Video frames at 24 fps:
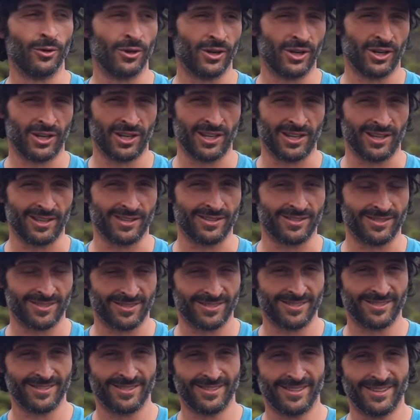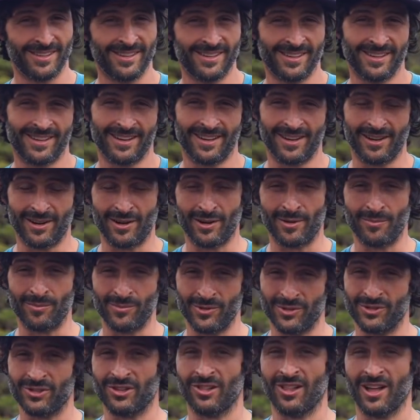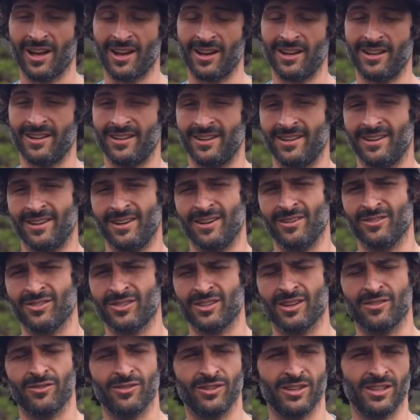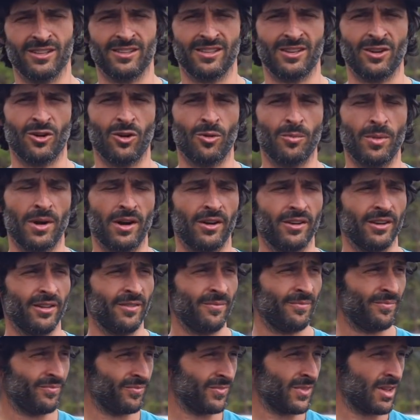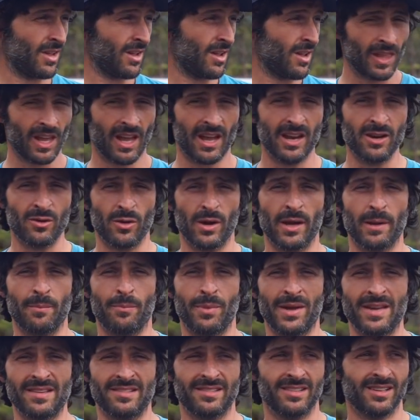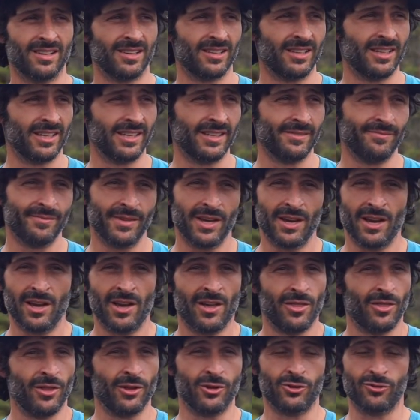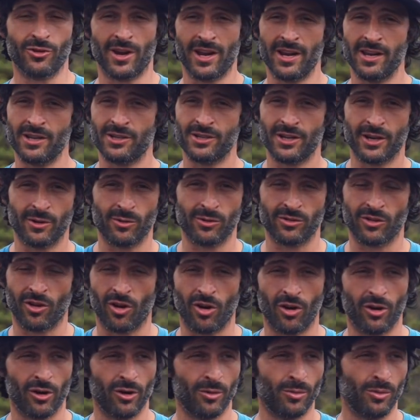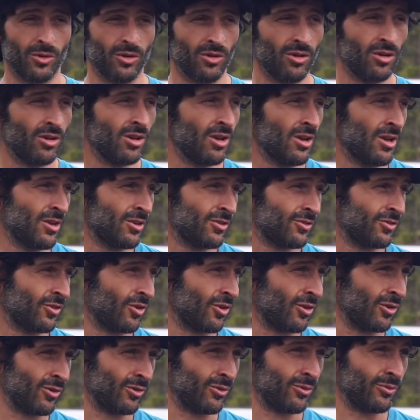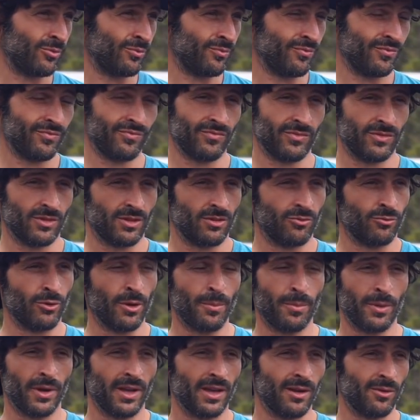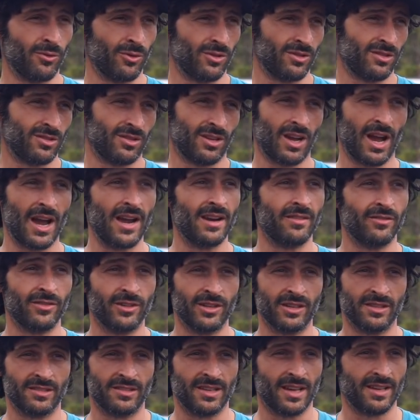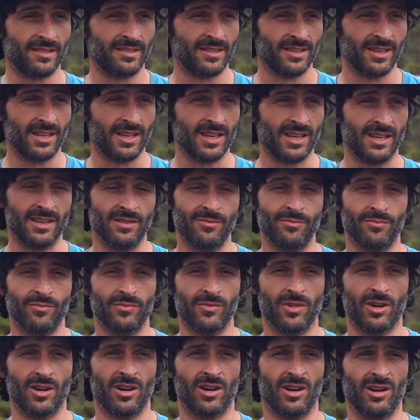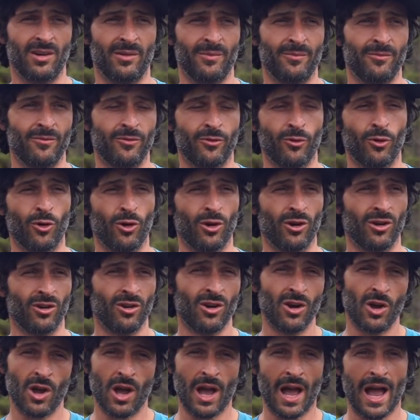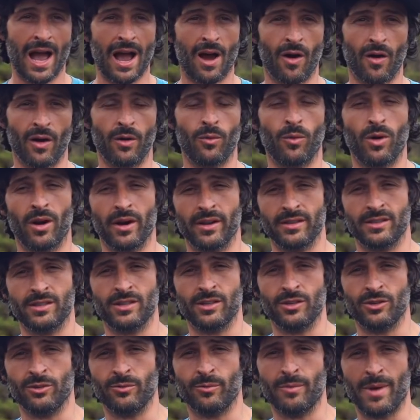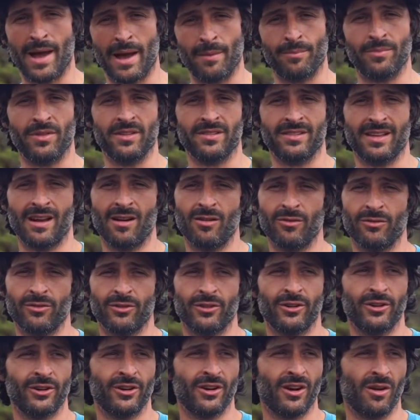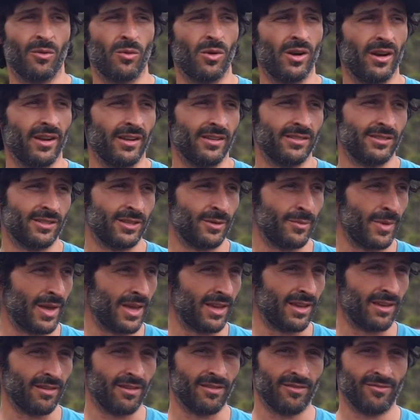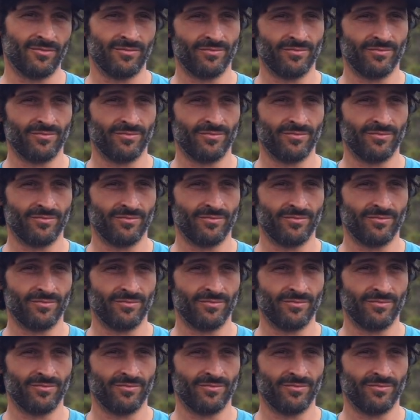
what it is, there's a lot of stuff you need to know about it. Anyway, basically the drainage here was horrible, so ripping it was kind of a necessity for how I wanted to map this out for her. I wanted to make it